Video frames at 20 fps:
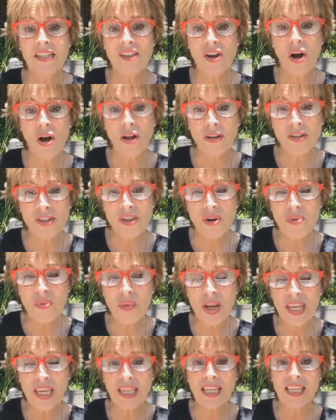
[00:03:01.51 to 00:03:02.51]
also
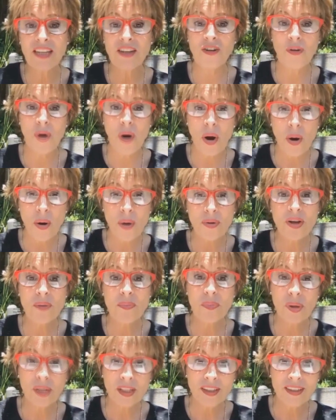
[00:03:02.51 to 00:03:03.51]
weakening your own
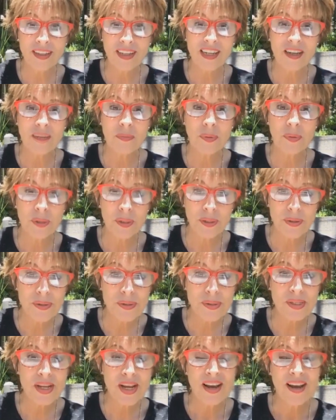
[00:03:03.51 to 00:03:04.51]
ability to
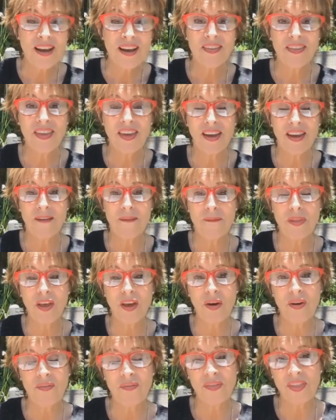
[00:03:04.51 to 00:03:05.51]
produce the
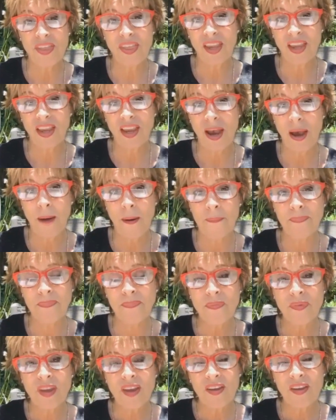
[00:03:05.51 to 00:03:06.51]
the the um,
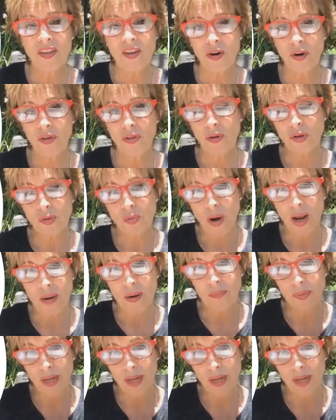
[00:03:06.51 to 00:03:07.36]
you know, those white blood